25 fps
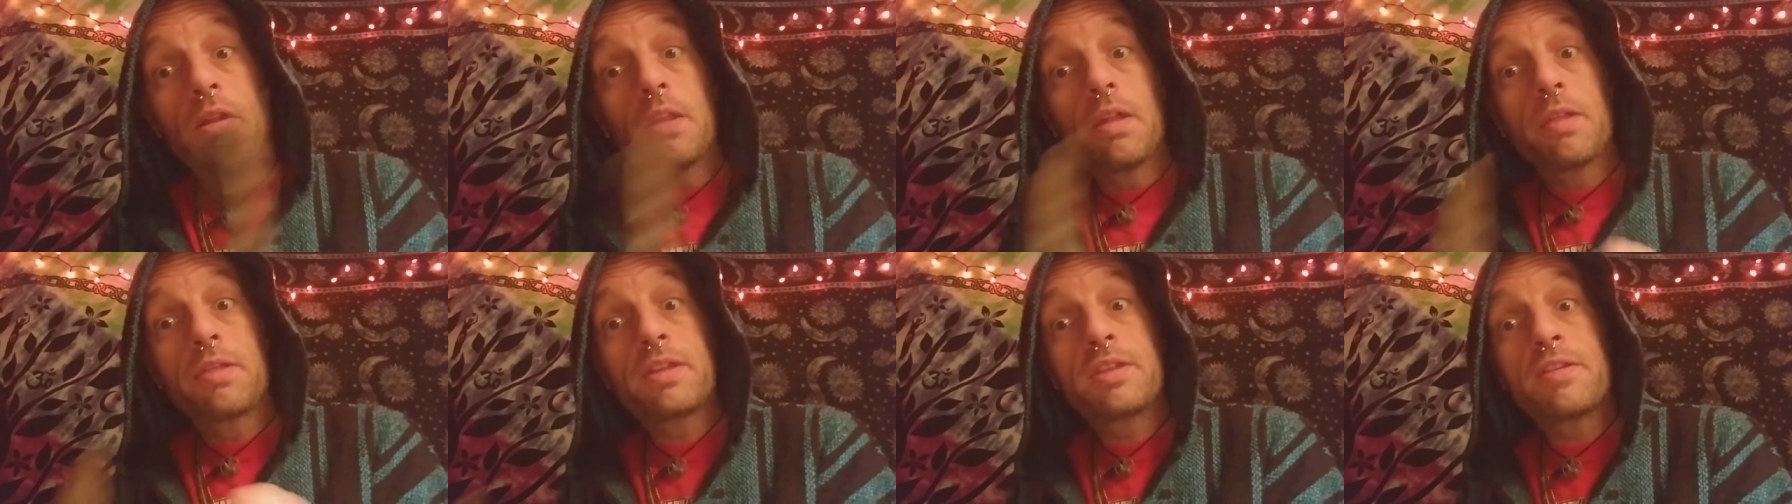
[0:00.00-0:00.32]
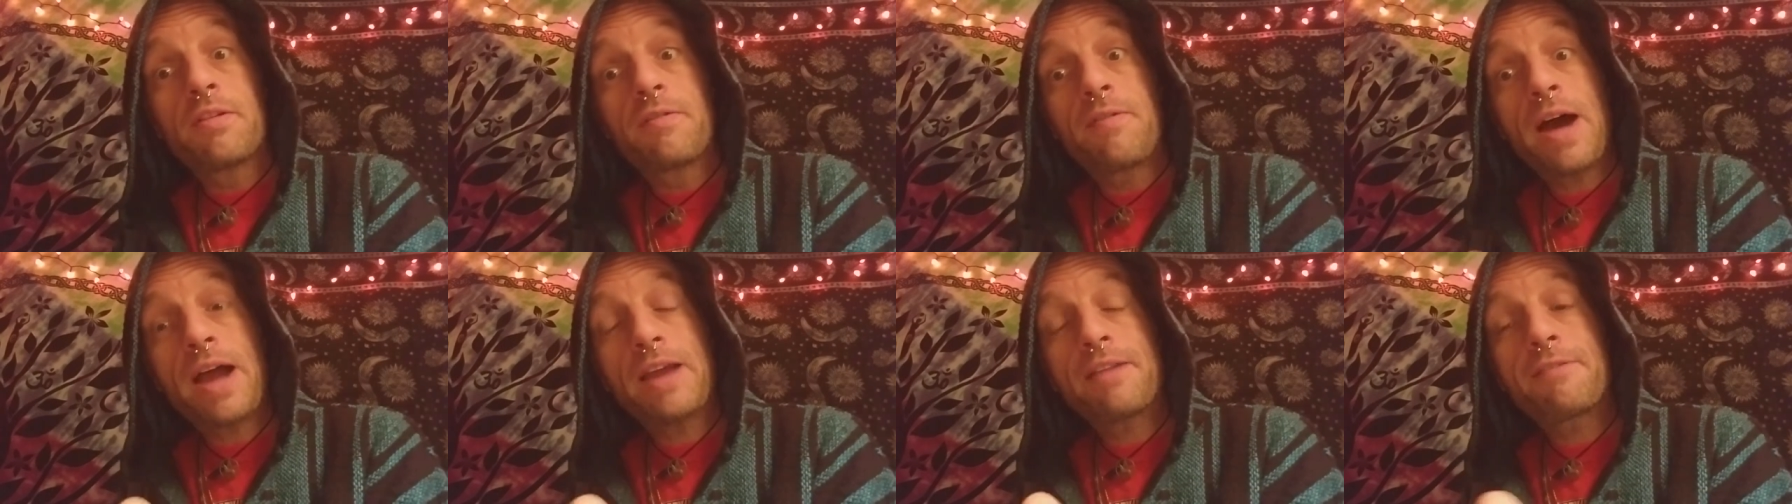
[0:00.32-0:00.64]
The
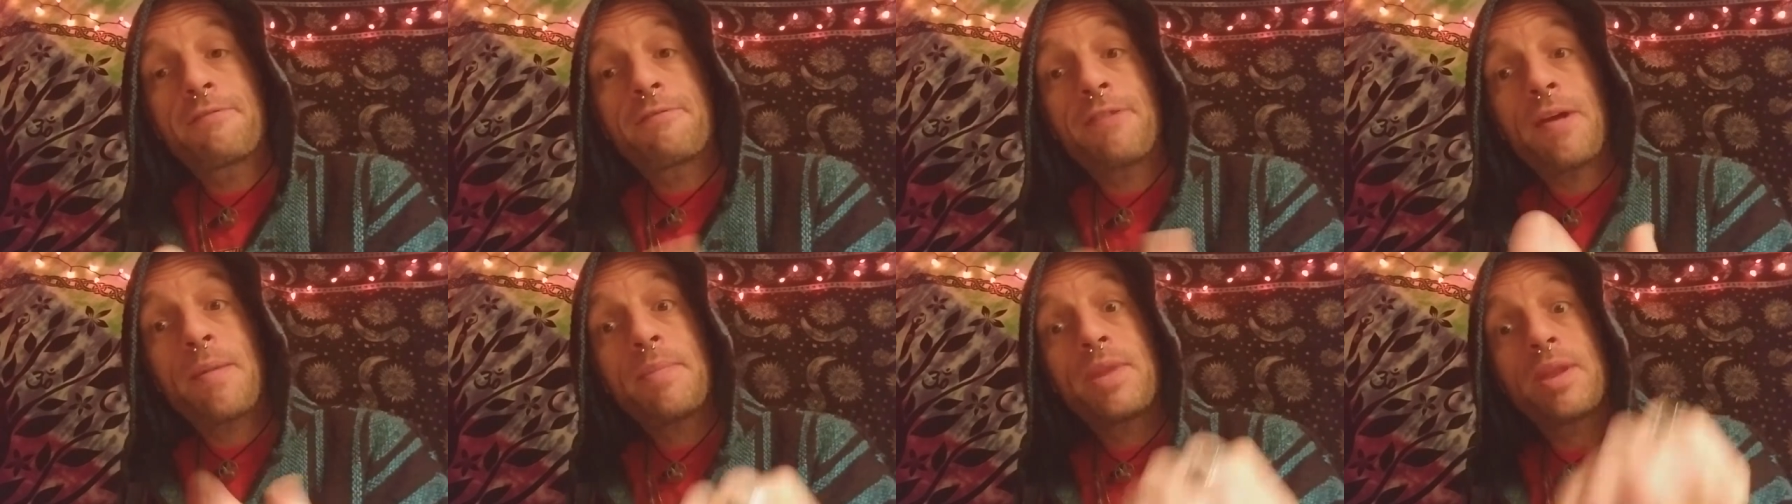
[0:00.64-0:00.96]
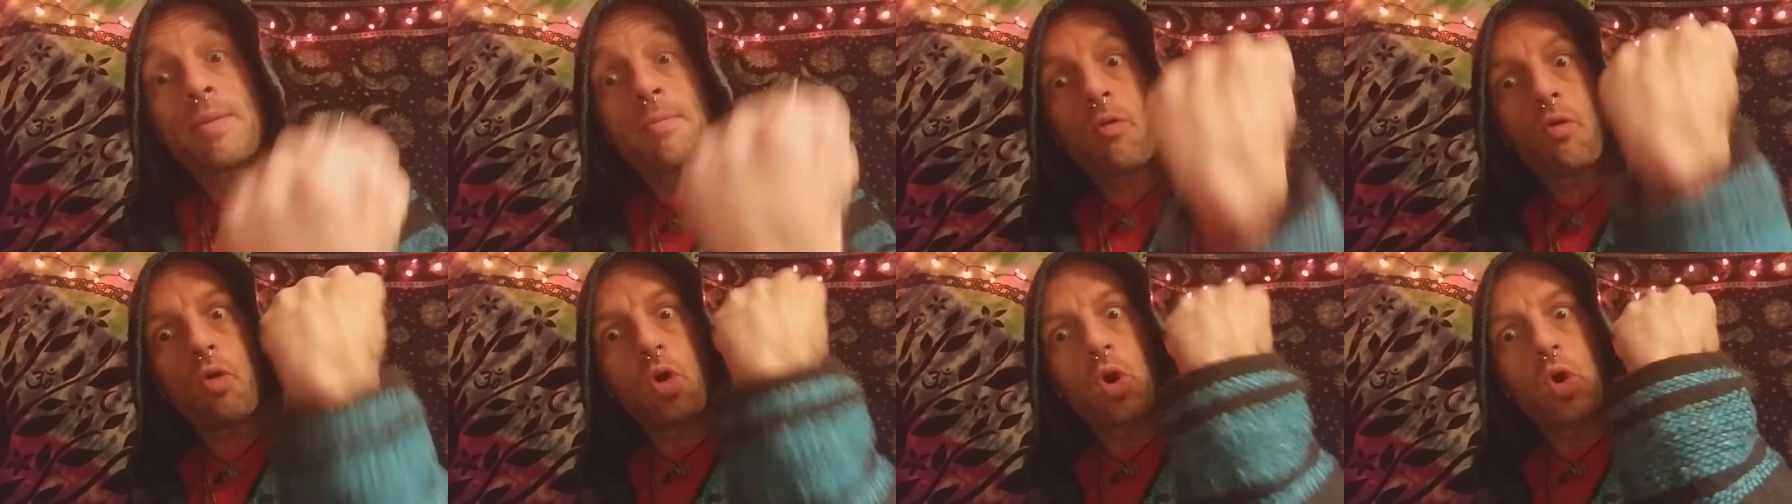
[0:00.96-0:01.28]
divine
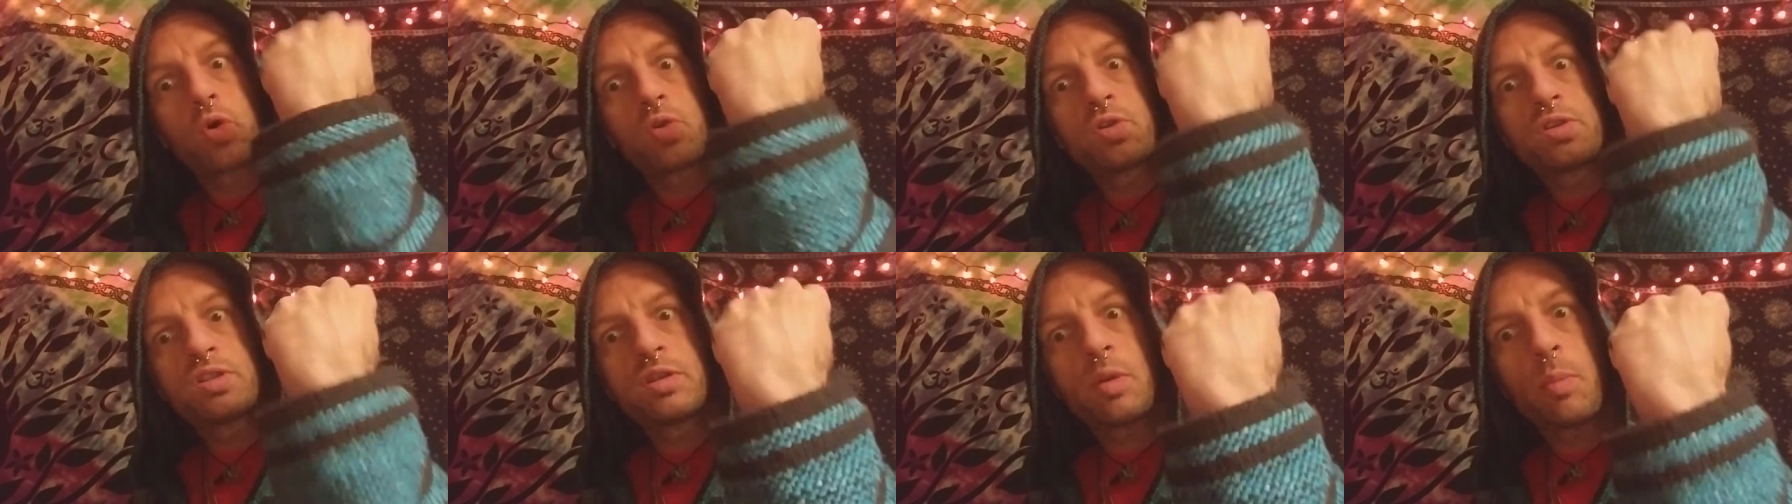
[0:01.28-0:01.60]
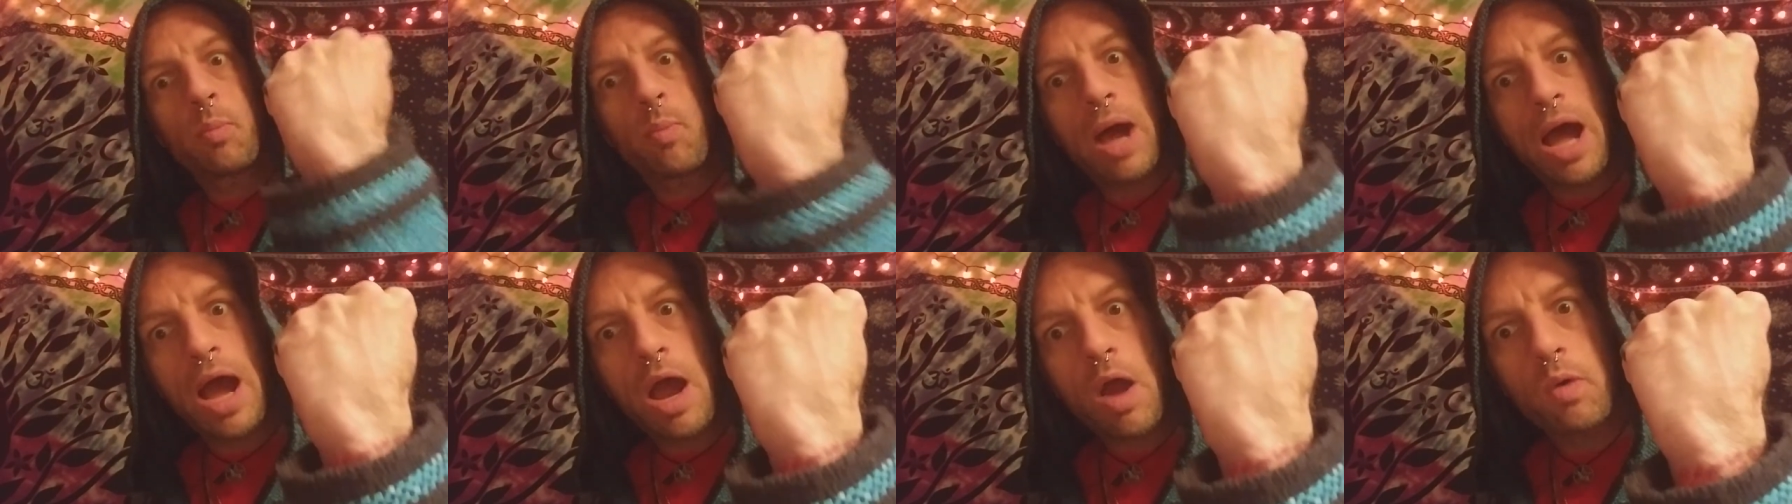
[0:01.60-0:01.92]
feminine rose to
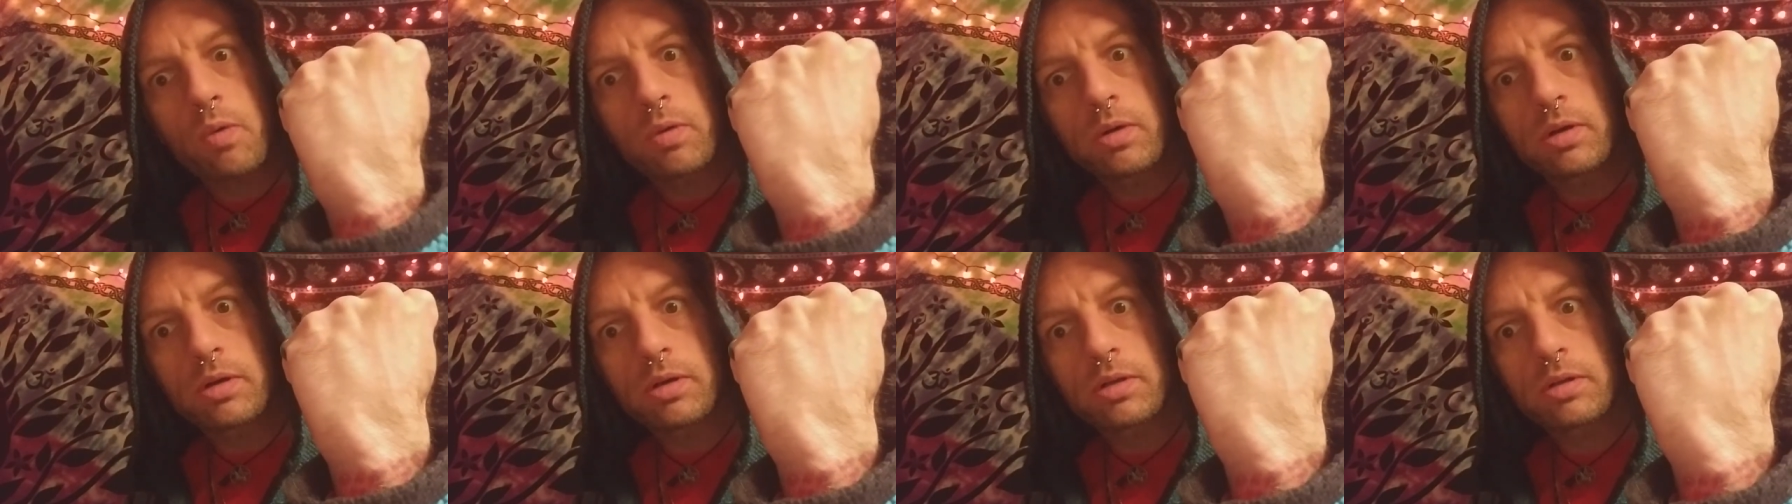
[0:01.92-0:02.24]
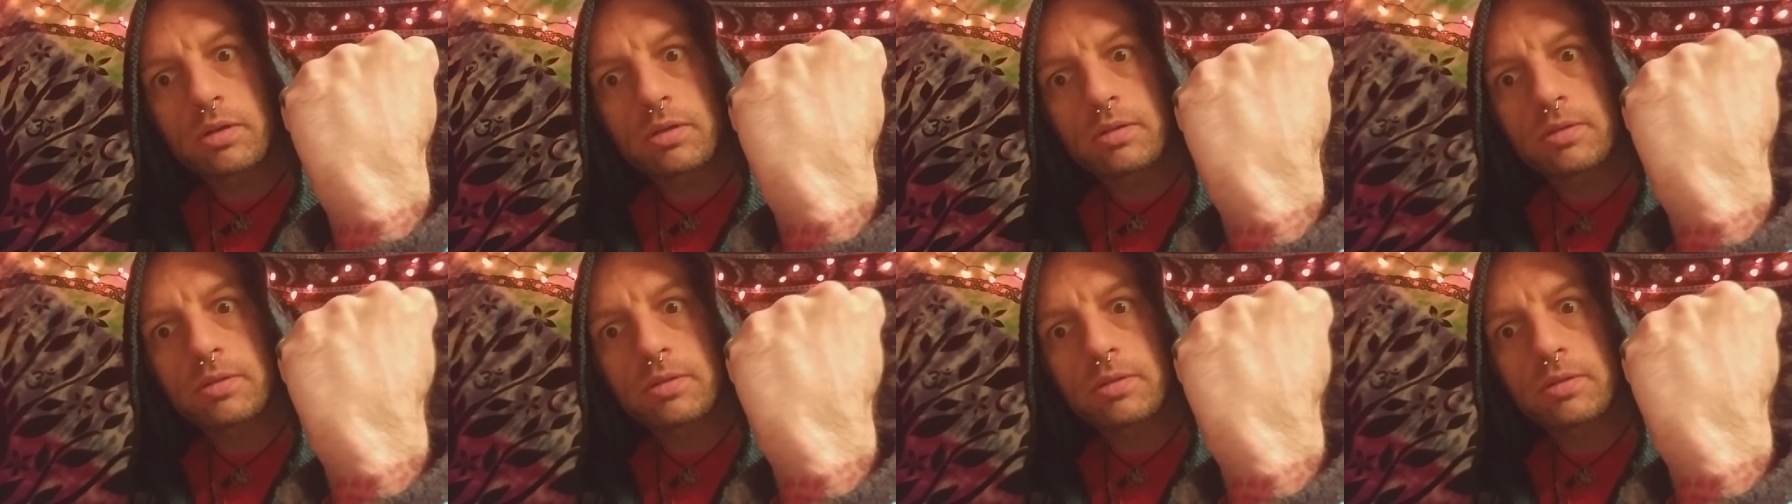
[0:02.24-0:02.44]
power.